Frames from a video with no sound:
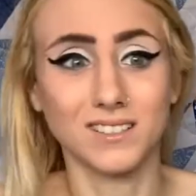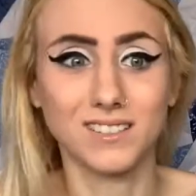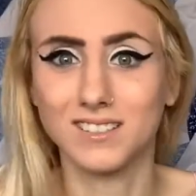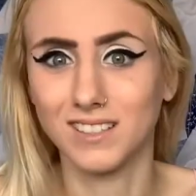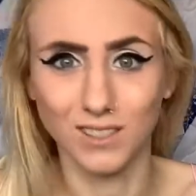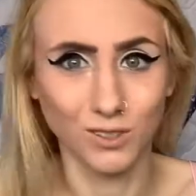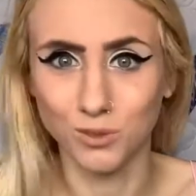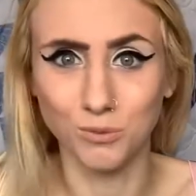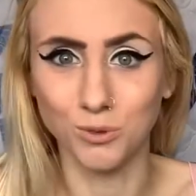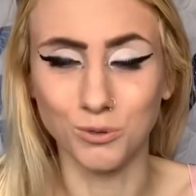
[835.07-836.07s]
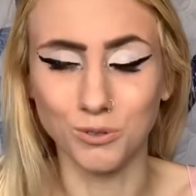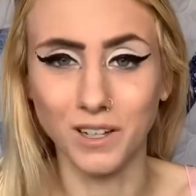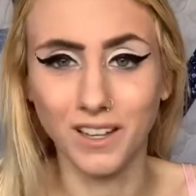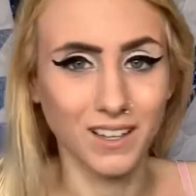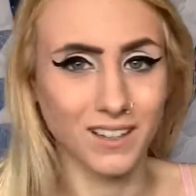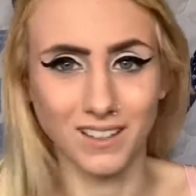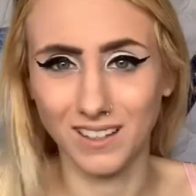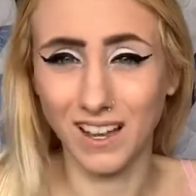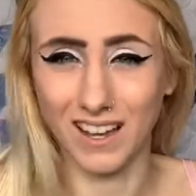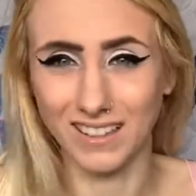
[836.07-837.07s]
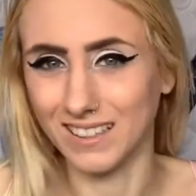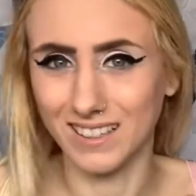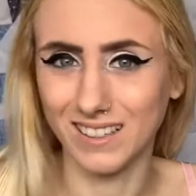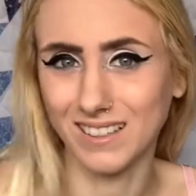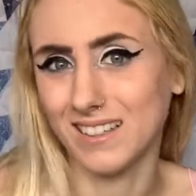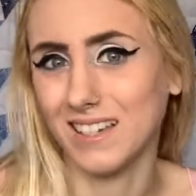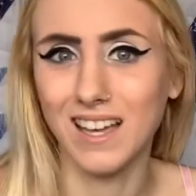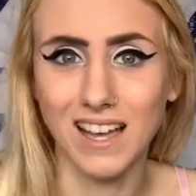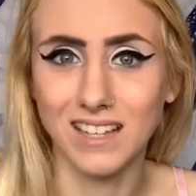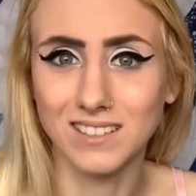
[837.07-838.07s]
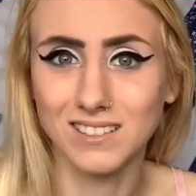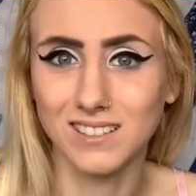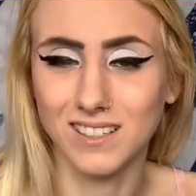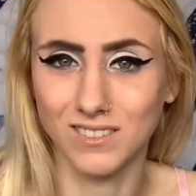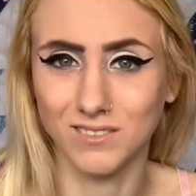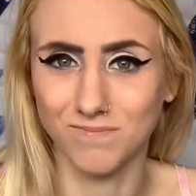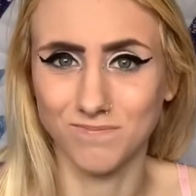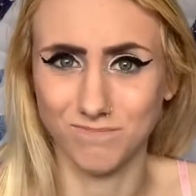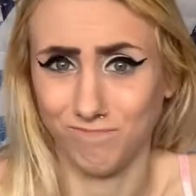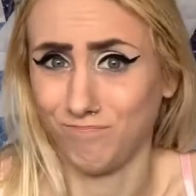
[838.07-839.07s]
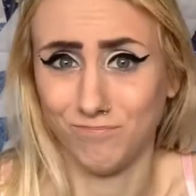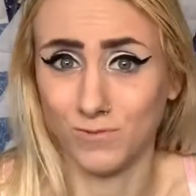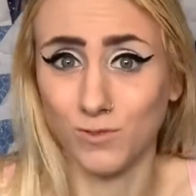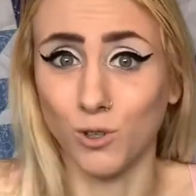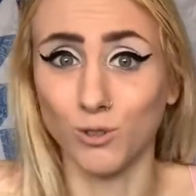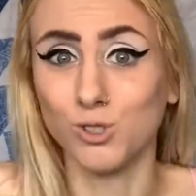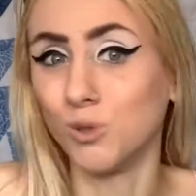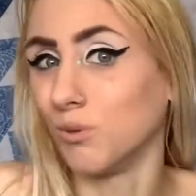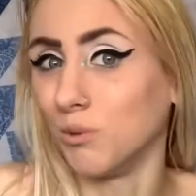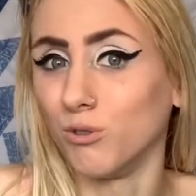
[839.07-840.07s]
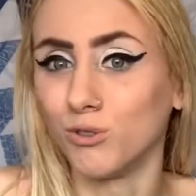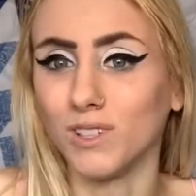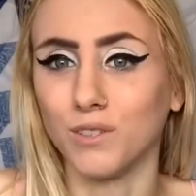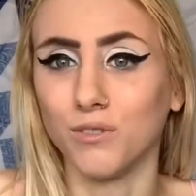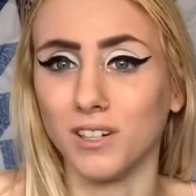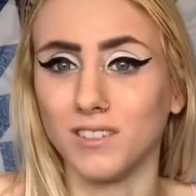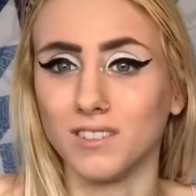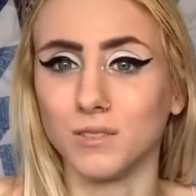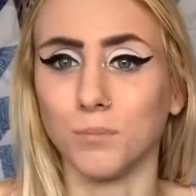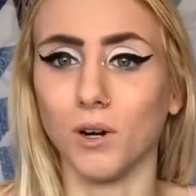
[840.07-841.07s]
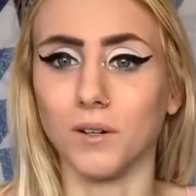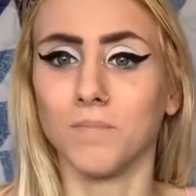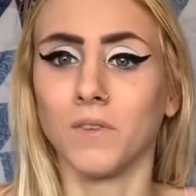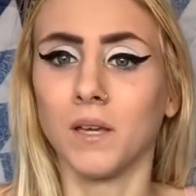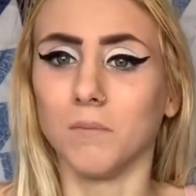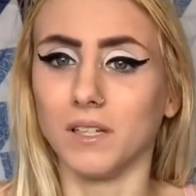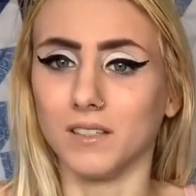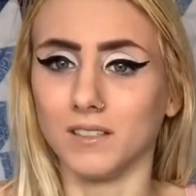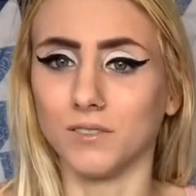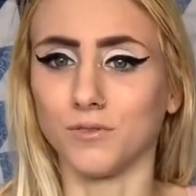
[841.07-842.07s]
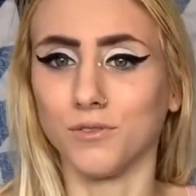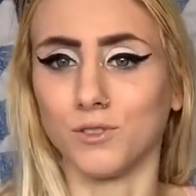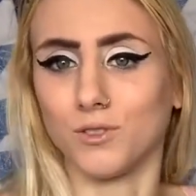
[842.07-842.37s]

Sailor Moon kind of esque photo shoot would be really fun in this bra because first